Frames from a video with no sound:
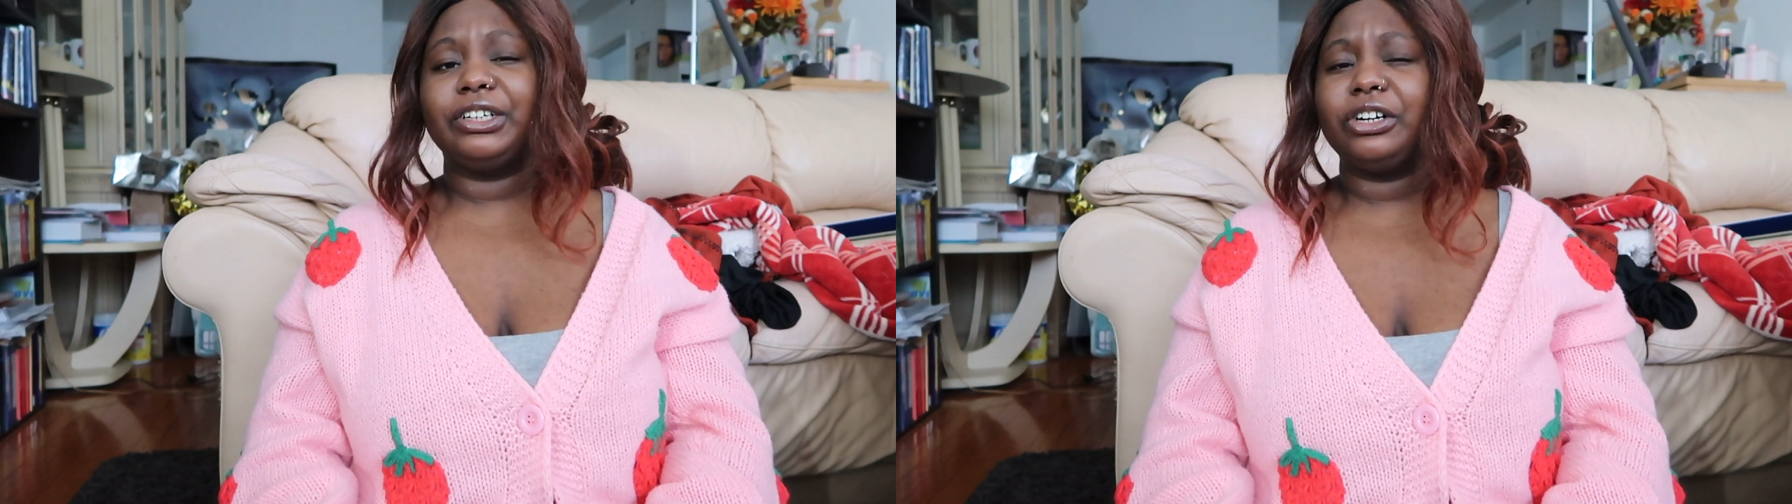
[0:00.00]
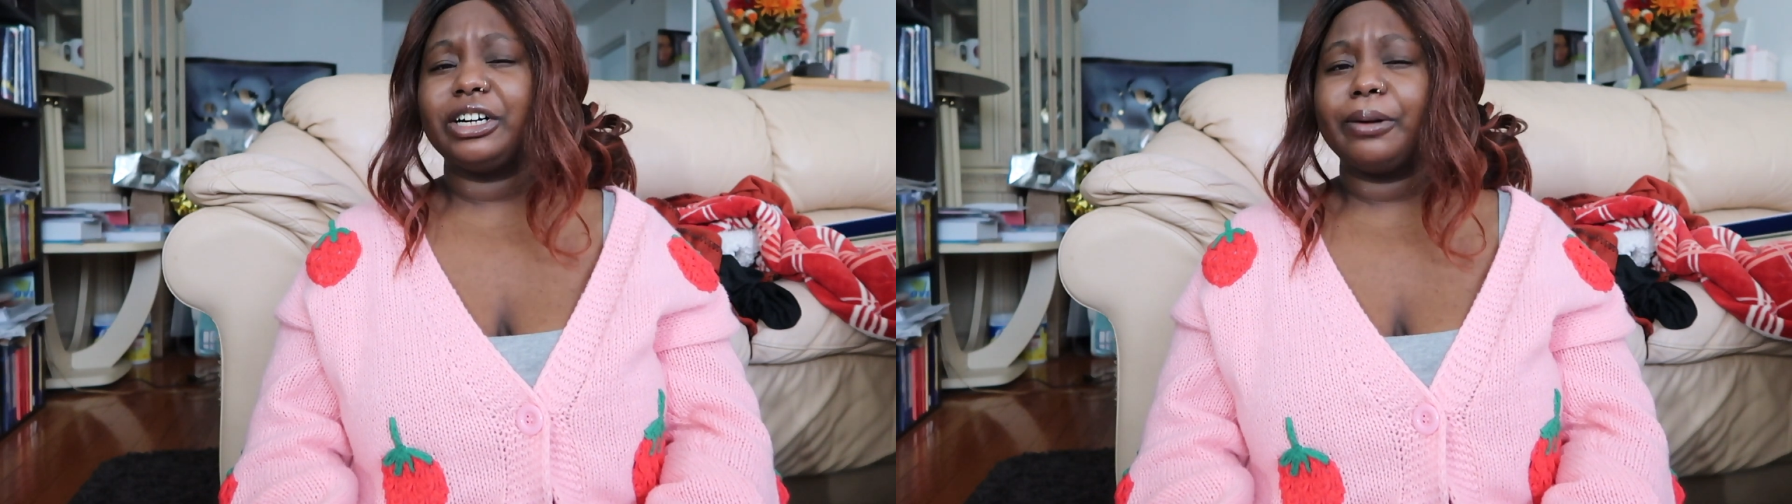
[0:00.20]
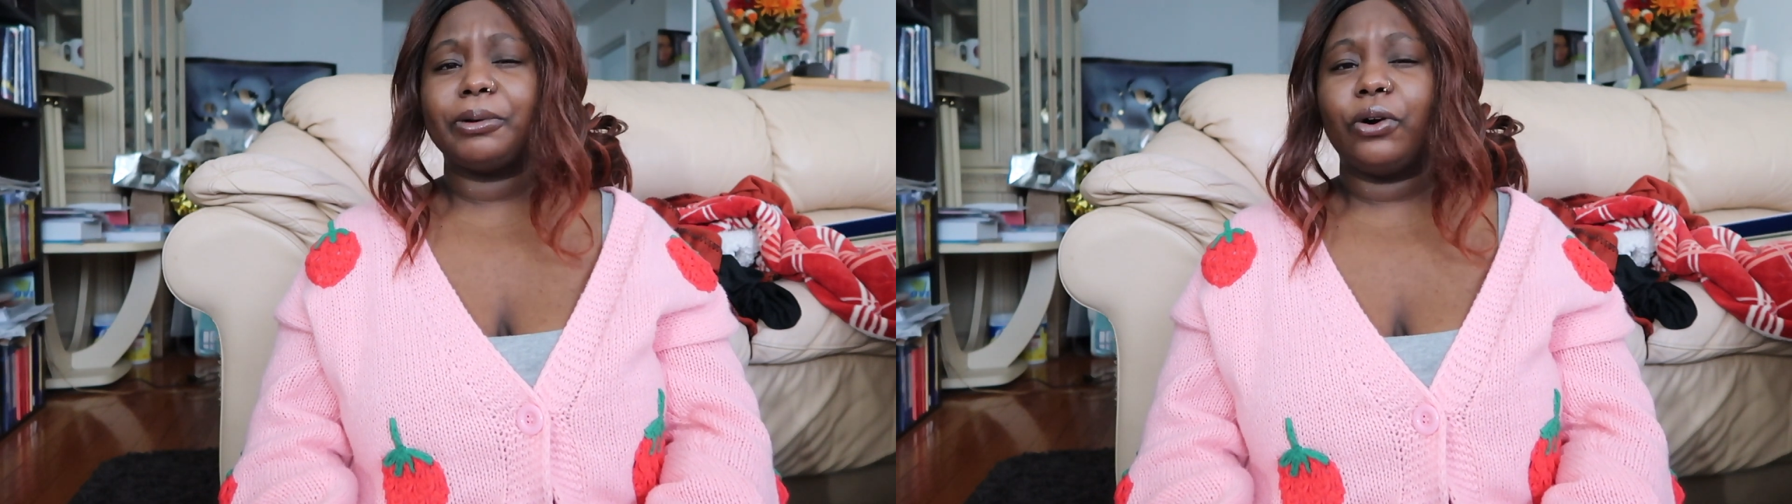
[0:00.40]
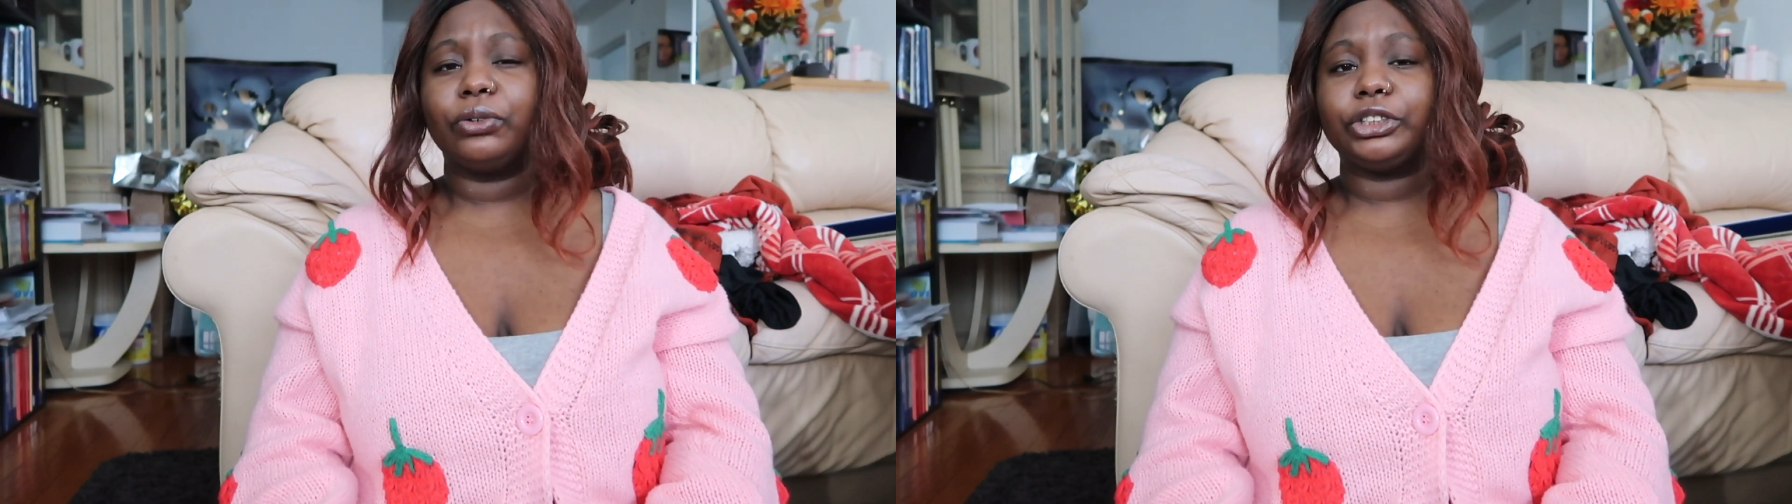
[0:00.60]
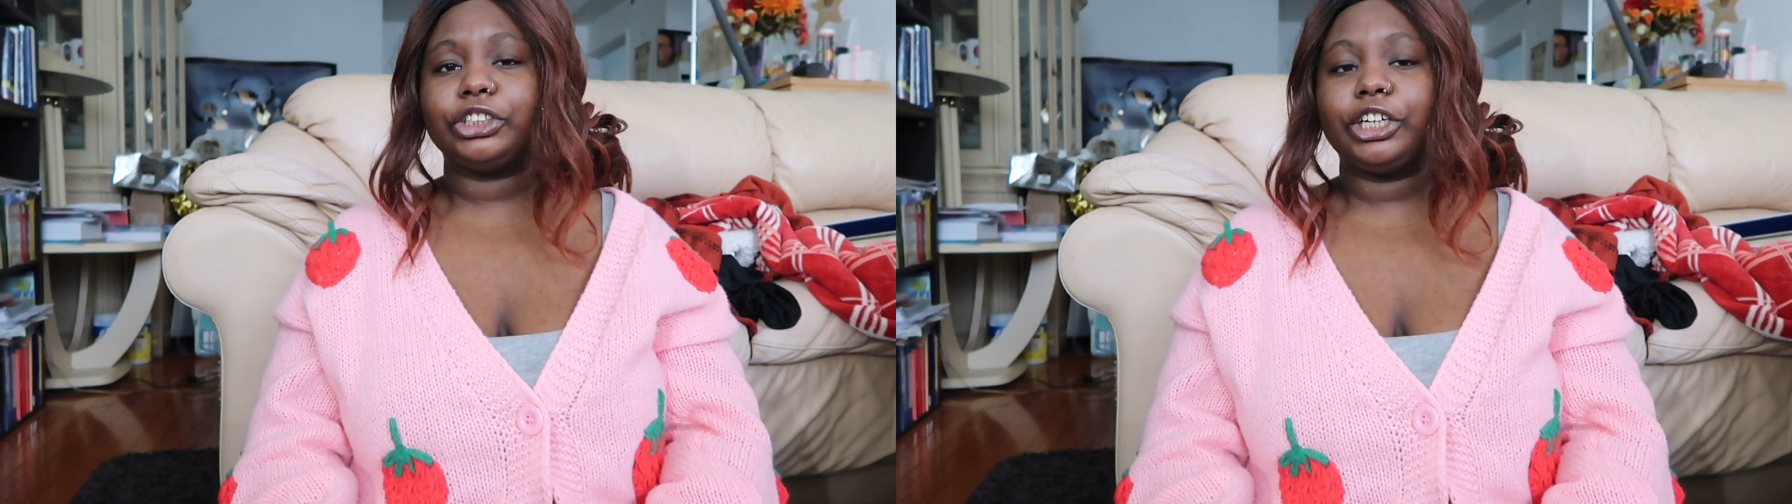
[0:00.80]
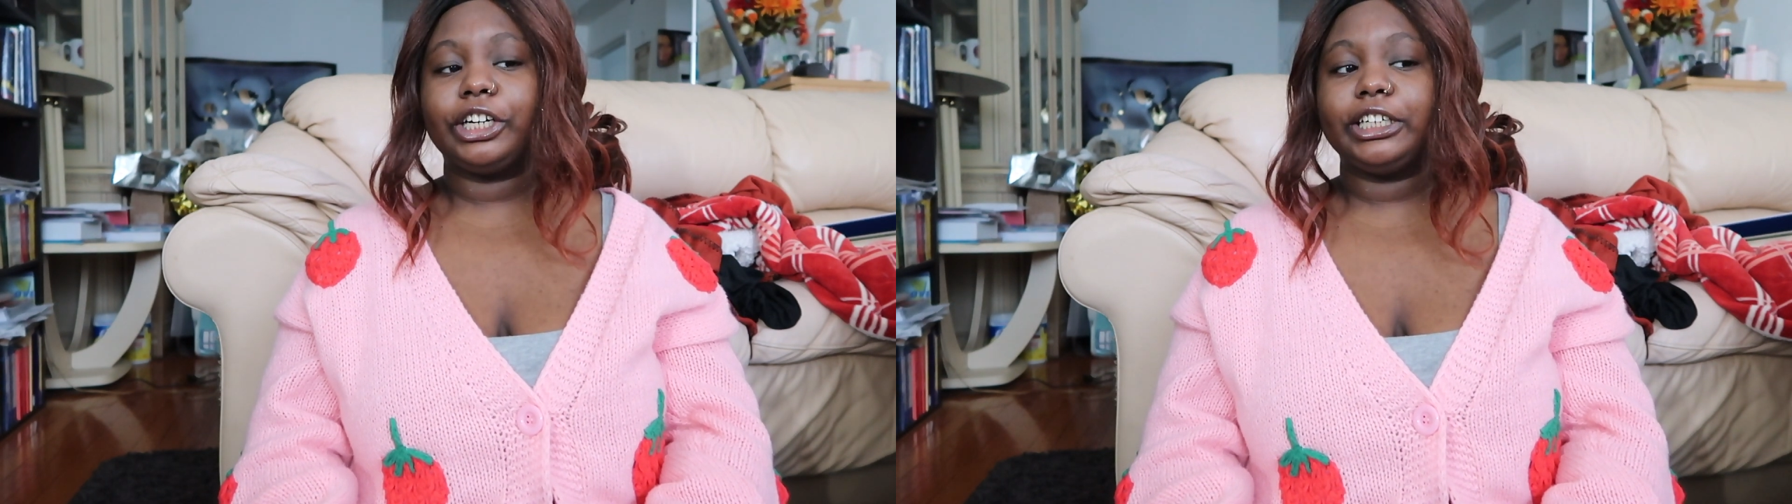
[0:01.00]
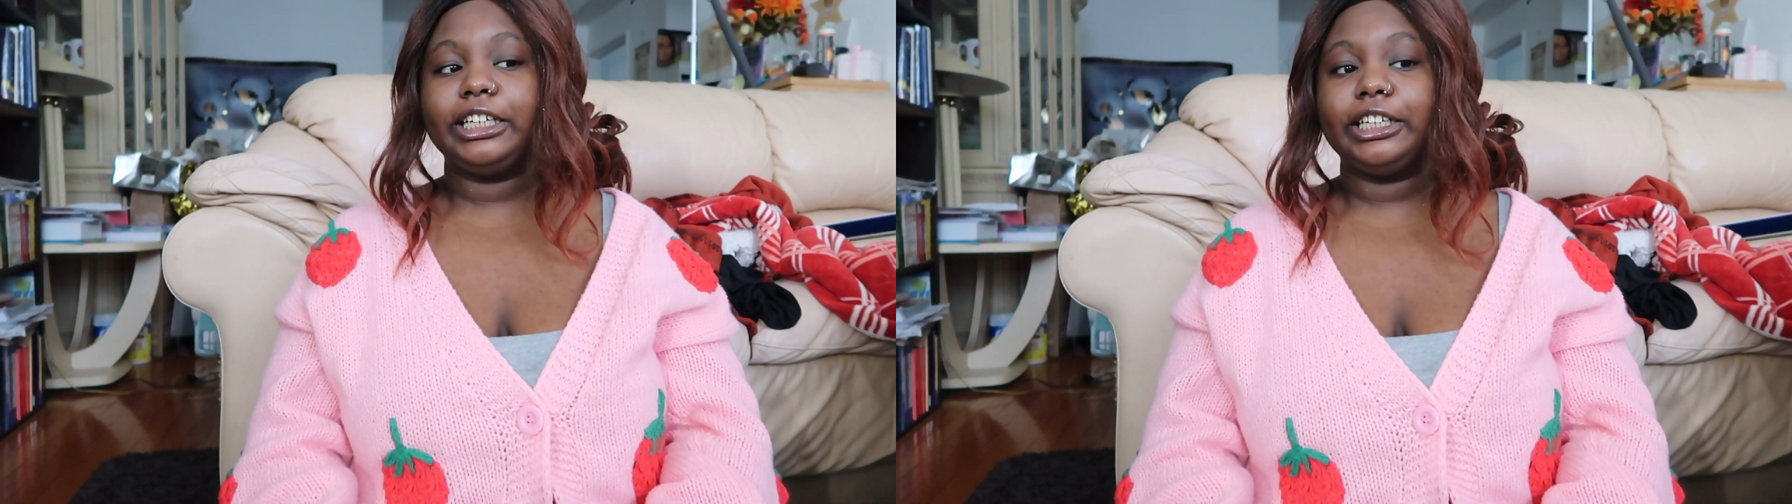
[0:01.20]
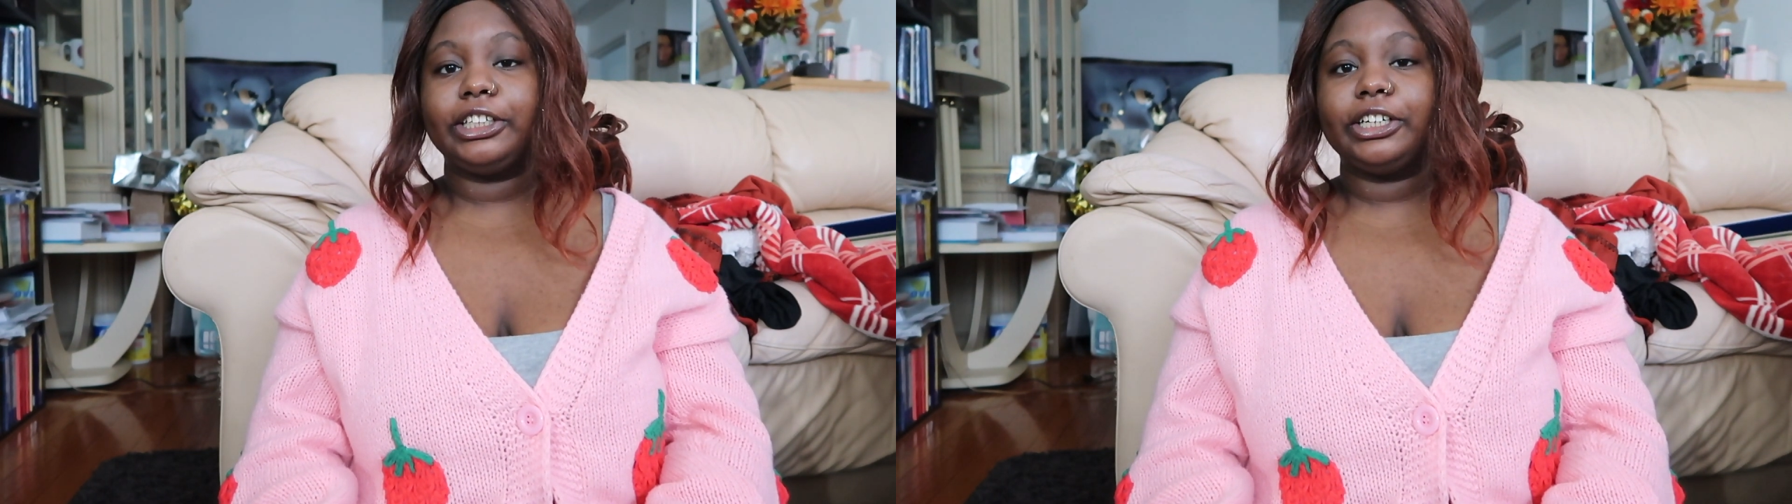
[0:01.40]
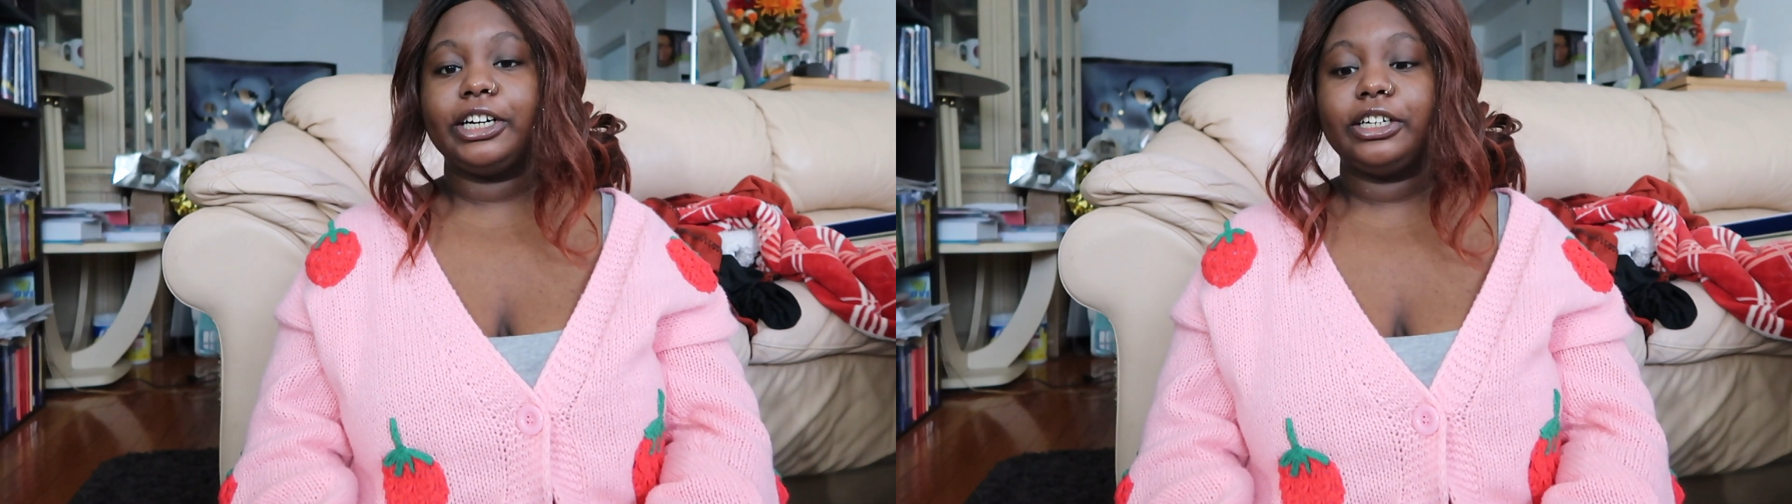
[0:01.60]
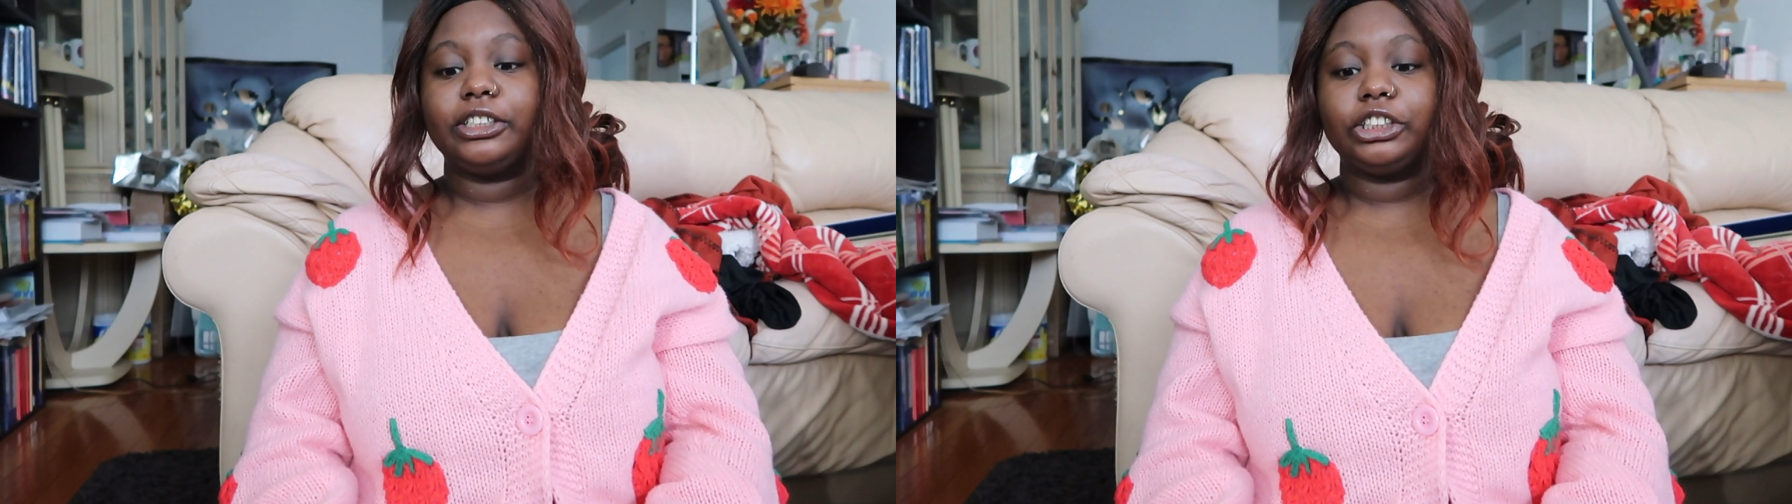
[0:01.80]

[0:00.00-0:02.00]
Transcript: hookup culture either.